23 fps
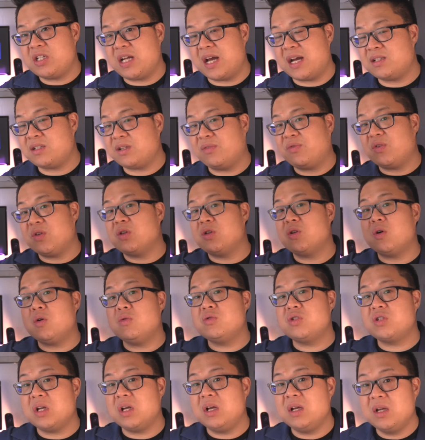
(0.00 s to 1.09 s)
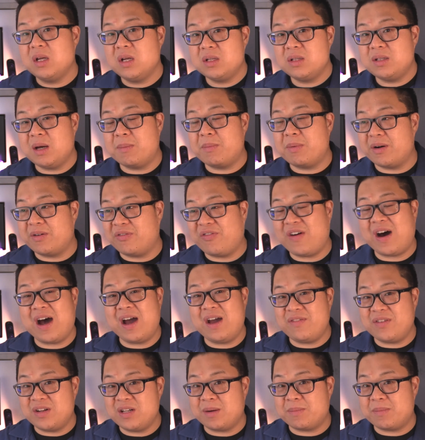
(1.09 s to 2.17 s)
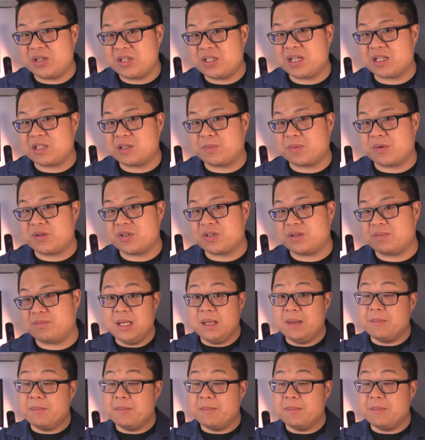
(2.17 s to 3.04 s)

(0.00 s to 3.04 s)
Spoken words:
extra for those number 5 and number 6 person.